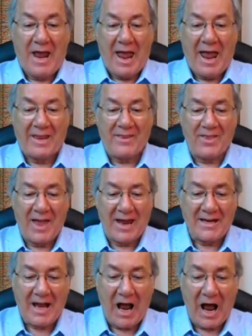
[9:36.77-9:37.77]
And
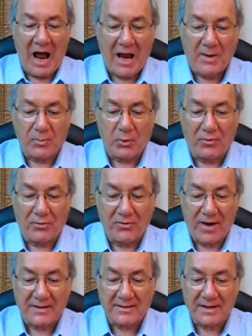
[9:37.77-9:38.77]
then I
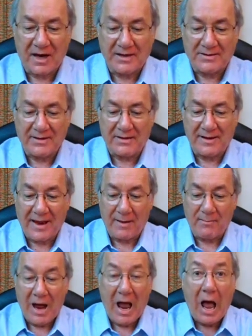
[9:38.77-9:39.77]
profess unto them,